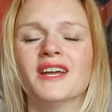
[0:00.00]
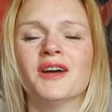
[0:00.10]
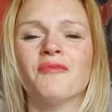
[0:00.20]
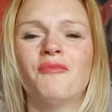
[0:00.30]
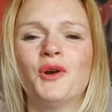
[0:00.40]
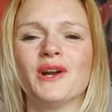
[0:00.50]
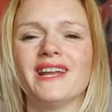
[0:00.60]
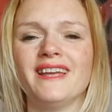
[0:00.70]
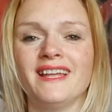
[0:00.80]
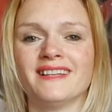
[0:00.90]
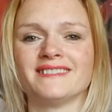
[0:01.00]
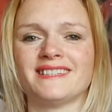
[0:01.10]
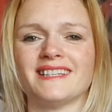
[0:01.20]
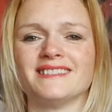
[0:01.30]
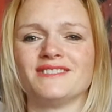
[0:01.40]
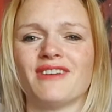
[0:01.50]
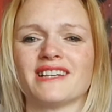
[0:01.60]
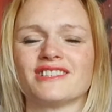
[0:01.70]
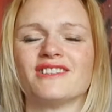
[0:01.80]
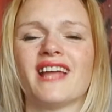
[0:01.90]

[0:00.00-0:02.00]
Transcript: more inner satisfaction,